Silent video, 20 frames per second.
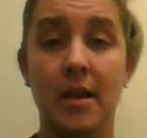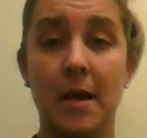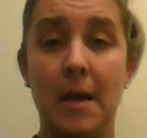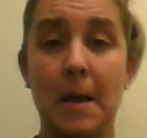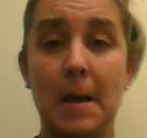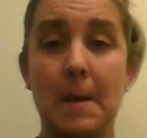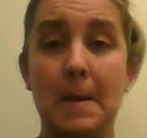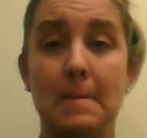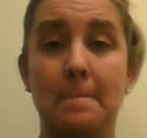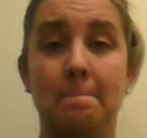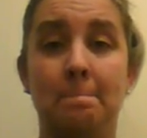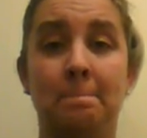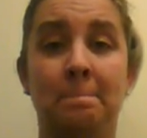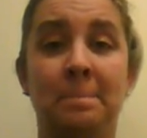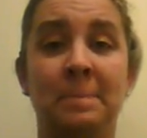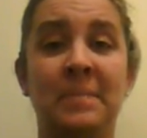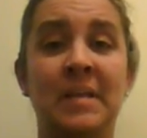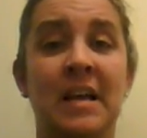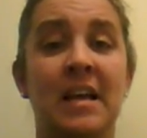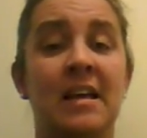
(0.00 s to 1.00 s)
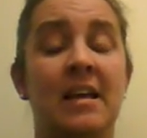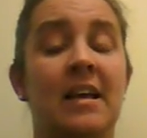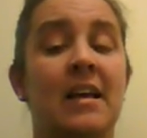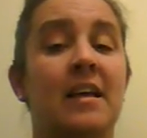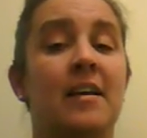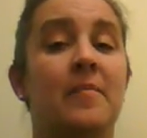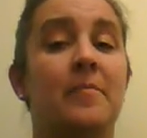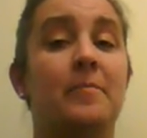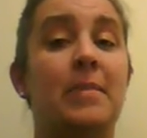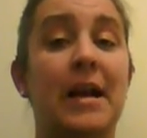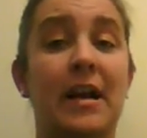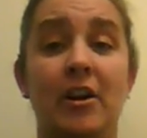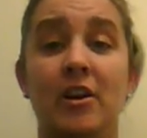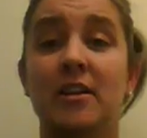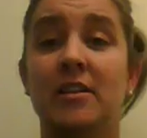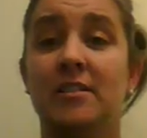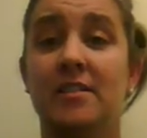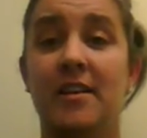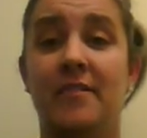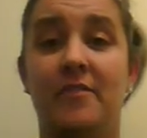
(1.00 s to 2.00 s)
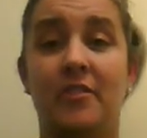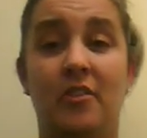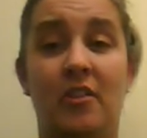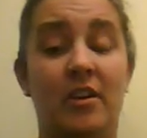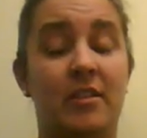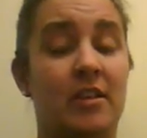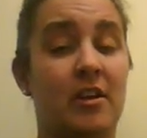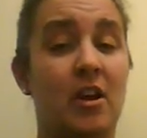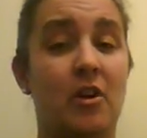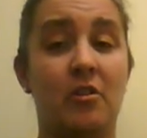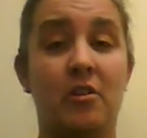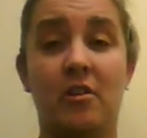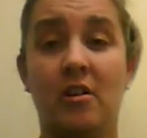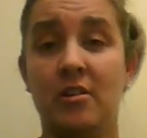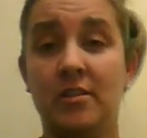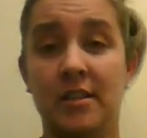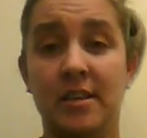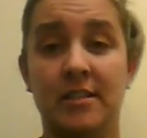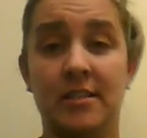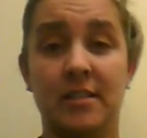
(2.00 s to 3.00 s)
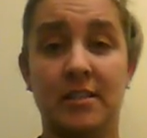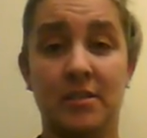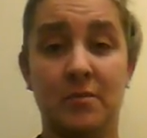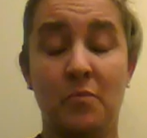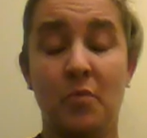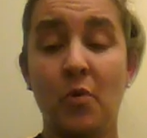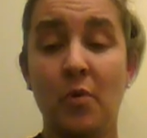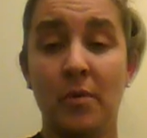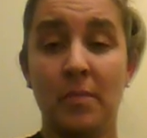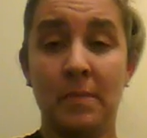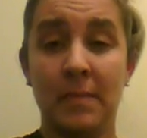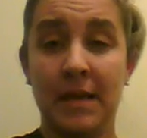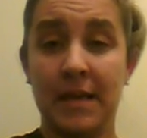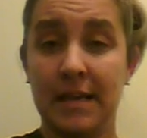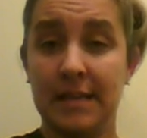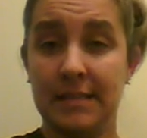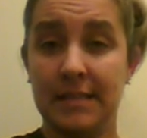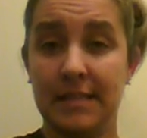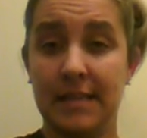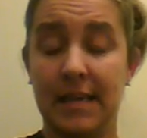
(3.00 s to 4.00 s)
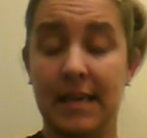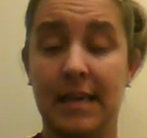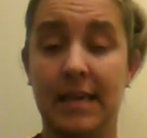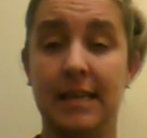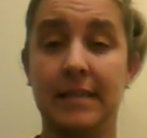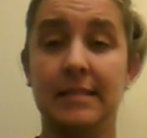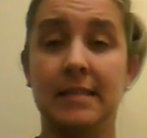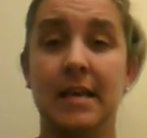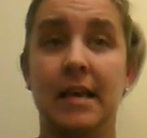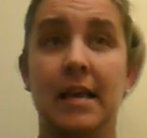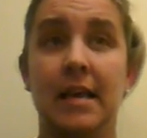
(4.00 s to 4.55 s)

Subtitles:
Um, Parents, I feel like the code of conduct is important because it